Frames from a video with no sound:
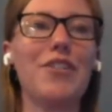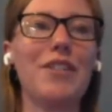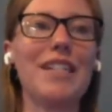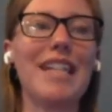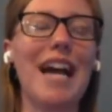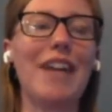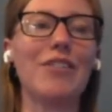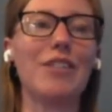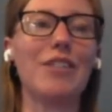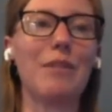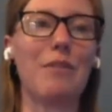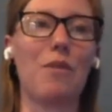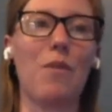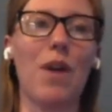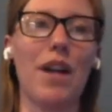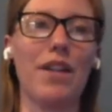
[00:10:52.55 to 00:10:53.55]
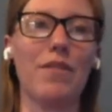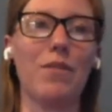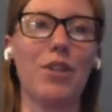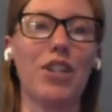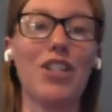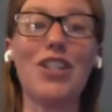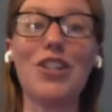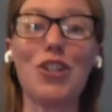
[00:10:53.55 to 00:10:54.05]
you can tackle number one,
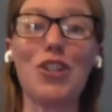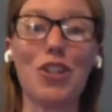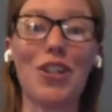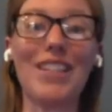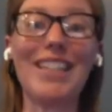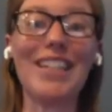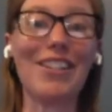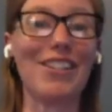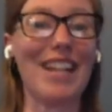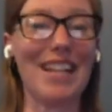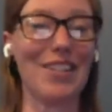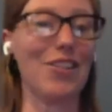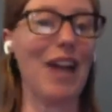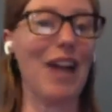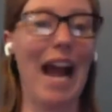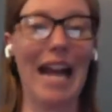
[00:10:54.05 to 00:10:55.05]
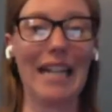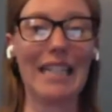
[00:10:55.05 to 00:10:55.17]
which is ensuring that your guests are